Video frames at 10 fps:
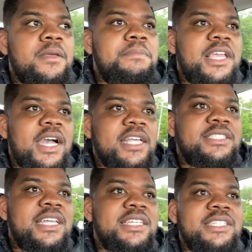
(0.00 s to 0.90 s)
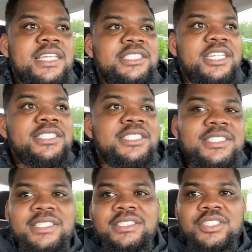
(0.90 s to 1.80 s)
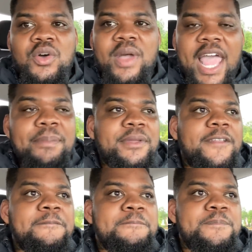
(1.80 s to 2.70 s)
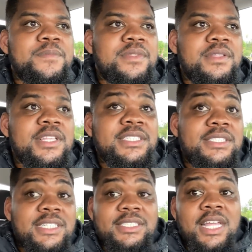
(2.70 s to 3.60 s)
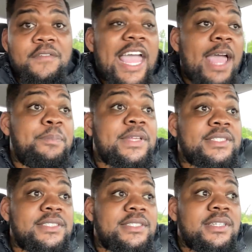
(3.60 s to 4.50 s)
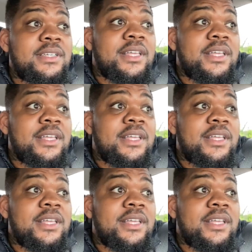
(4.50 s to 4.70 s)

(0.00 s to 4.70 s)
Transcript: because these injustices don't happen. This stuff happens.